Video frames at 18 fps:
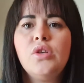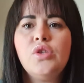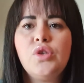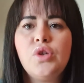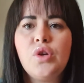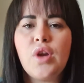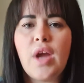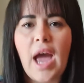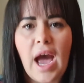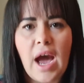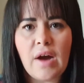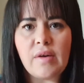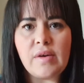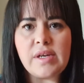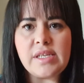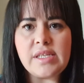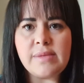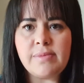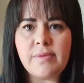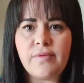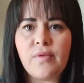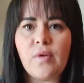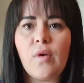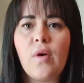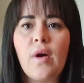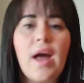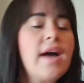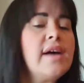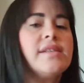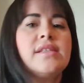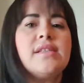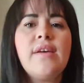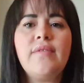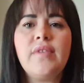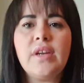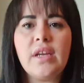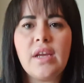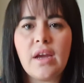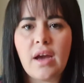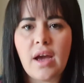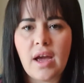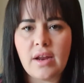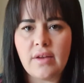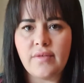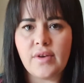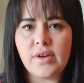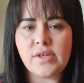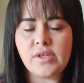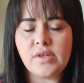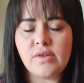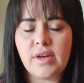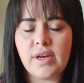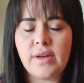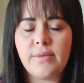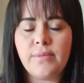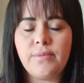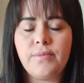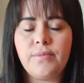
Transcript: 2 hours before our 7-year anniversary.